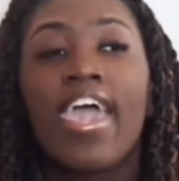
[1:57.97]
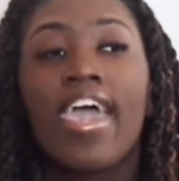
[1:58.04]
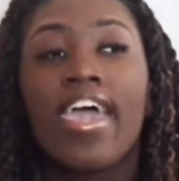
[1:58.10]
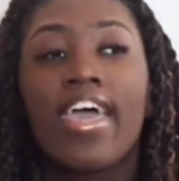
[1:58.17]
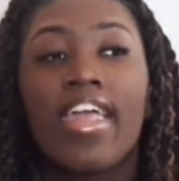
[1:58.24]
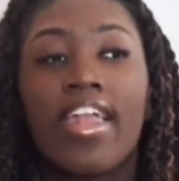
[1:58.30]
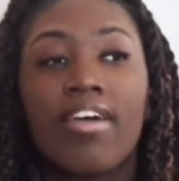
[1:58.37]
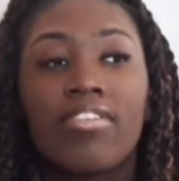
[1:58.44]

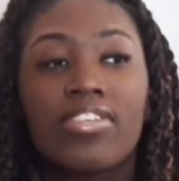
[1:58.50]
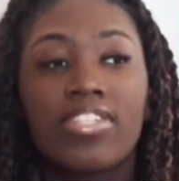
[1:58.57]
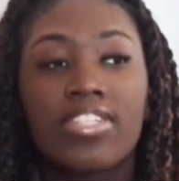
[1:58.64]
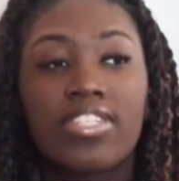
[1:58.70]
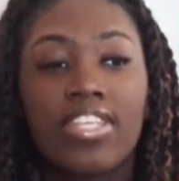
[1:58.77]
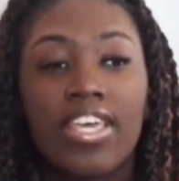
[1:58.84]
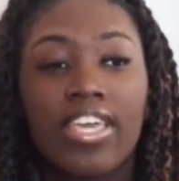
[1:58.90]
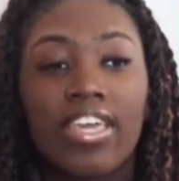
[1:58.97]
And I was
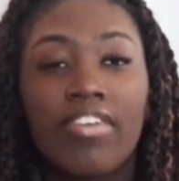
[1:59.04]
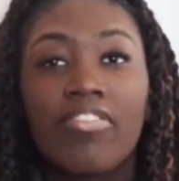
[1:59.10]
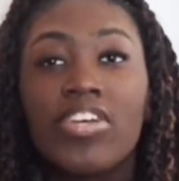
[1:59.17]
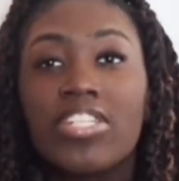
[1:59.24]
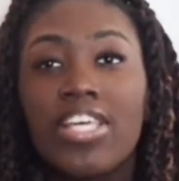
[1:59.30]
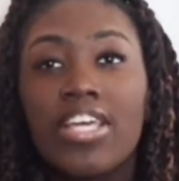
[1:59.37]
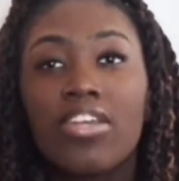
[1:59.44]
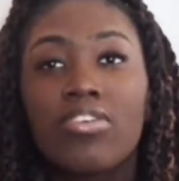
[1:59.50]
just like, at
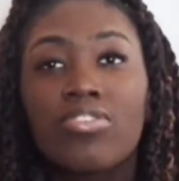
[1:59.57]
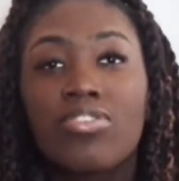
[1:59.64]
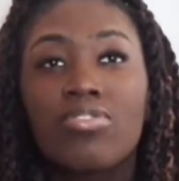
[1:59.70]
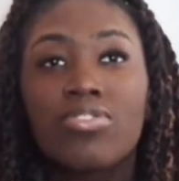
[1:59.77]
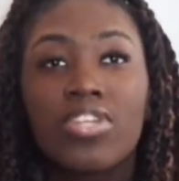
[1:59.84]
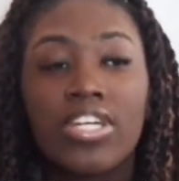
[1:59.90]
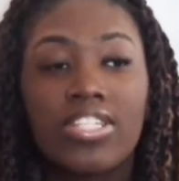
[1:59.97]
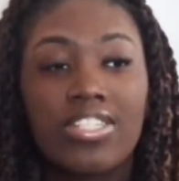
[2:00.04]
first I didn't know what to do,
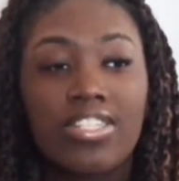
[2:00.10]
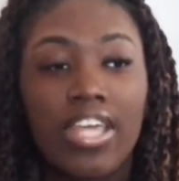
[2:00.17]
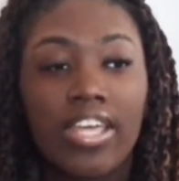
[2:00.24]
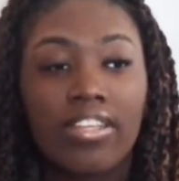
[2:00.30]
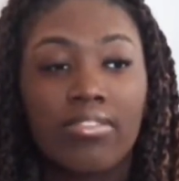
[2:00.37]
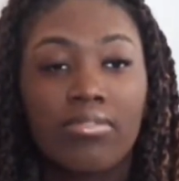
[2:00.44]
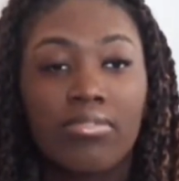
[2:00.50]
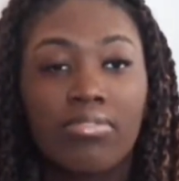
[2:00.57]
so I just
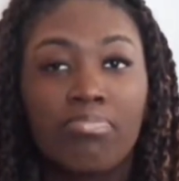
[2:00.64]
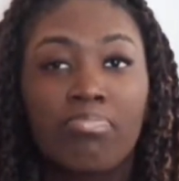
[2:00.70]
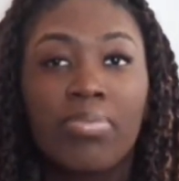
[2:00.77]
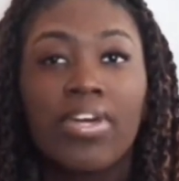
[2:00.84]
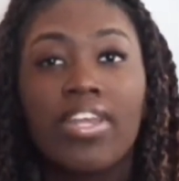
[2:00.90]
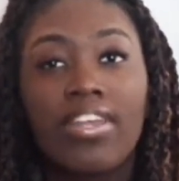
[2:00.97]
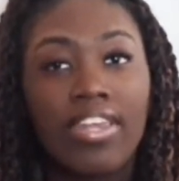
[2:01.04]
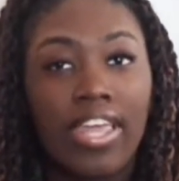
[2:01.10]
like
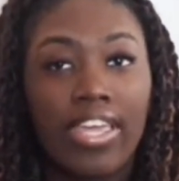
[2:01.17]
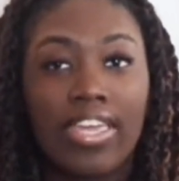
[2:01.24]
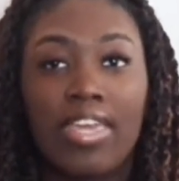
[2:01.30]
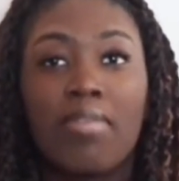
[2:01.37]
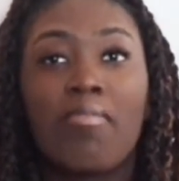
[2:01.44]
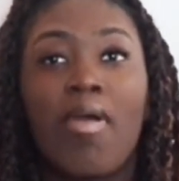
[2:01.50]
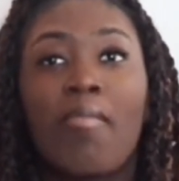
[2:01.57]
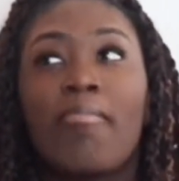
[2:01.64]
put it like
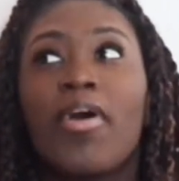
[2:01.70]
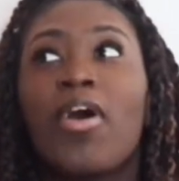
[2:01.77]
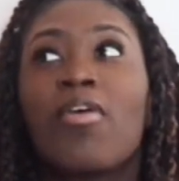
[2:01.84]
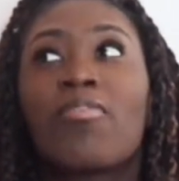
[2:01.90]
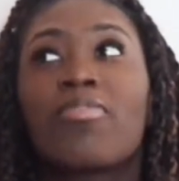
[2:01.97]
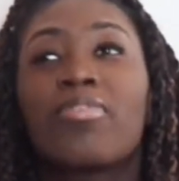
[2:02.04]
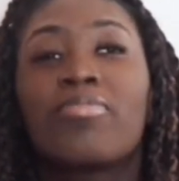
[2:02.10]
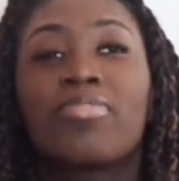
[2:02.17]
in my
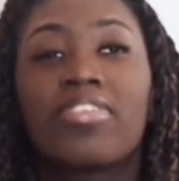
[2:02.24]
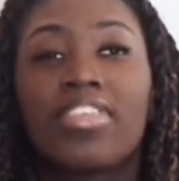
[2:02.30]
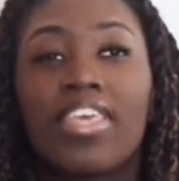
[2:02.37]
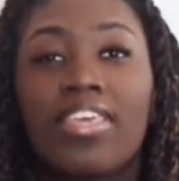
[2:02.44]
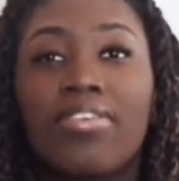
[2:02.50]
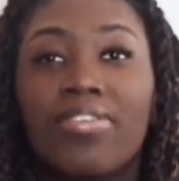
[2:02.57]
mouth. And just like, he